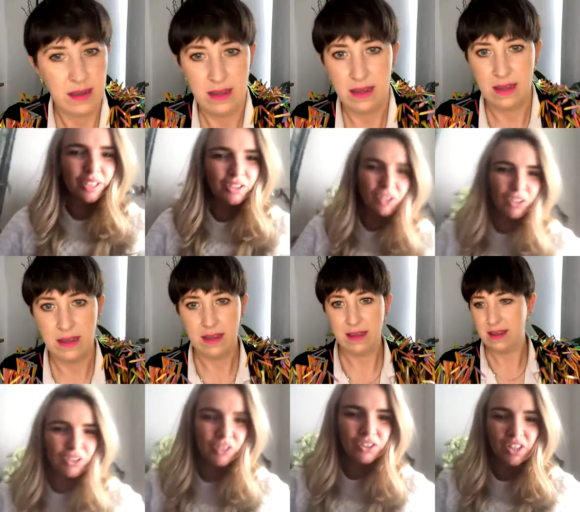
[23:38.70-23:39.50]
Speaker 1: like, should I
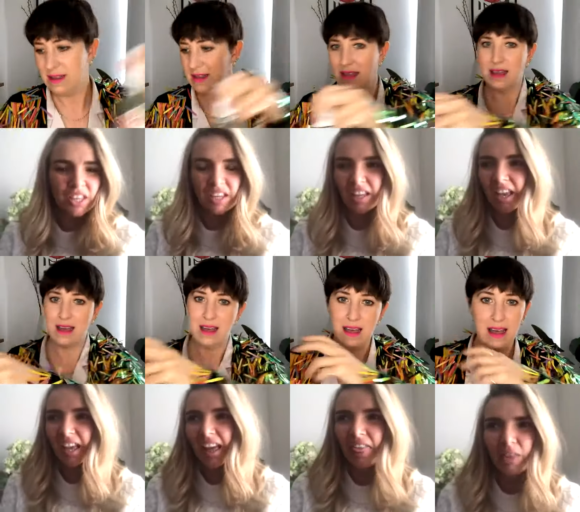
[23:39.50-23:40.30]
use the
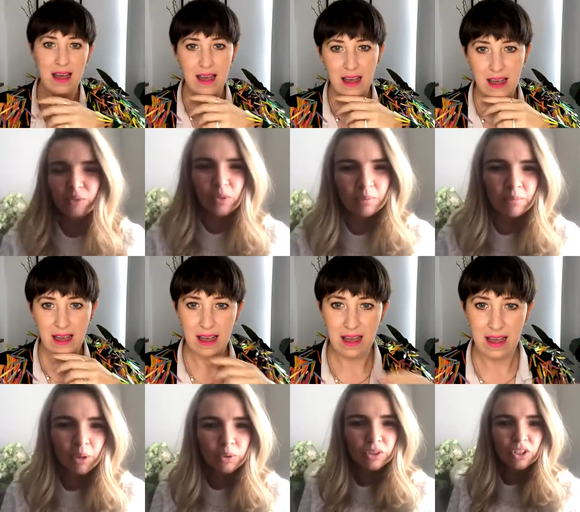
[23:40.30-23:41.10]
the
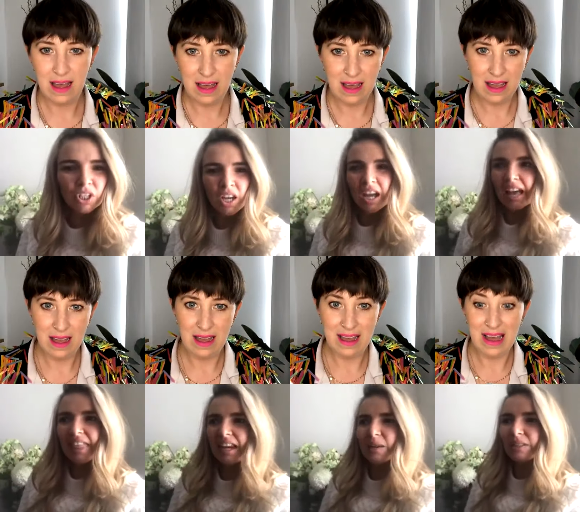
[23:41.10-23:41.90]
remote? And then
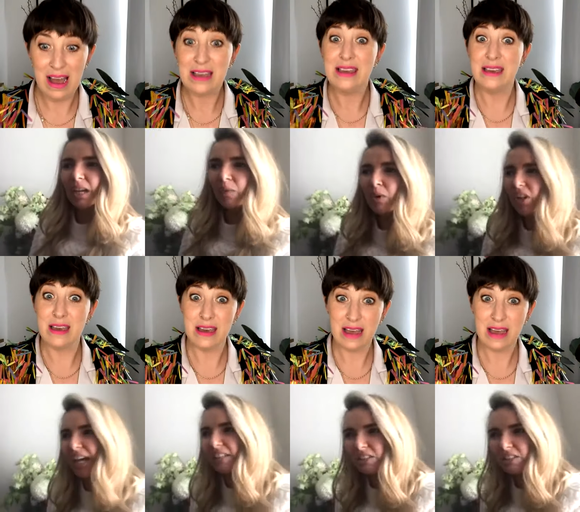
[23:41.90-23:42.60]
I was like, well, I